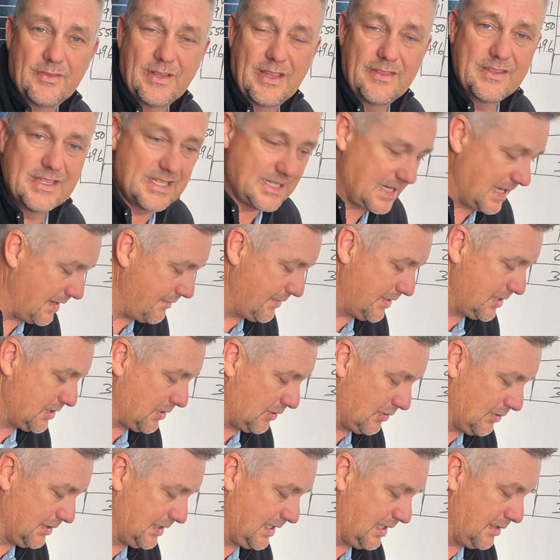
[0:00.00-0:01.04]
And the savings
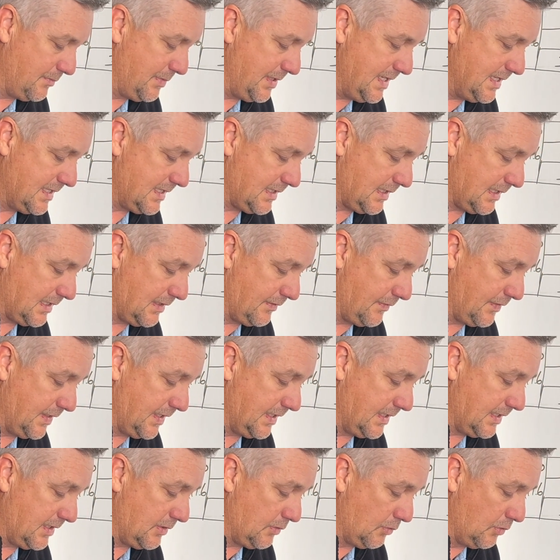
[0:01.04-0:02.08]
aren't going to be
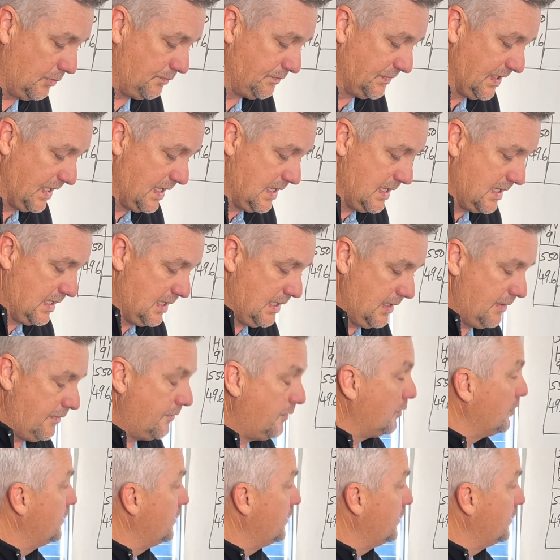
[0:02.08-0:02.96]
significant at all. For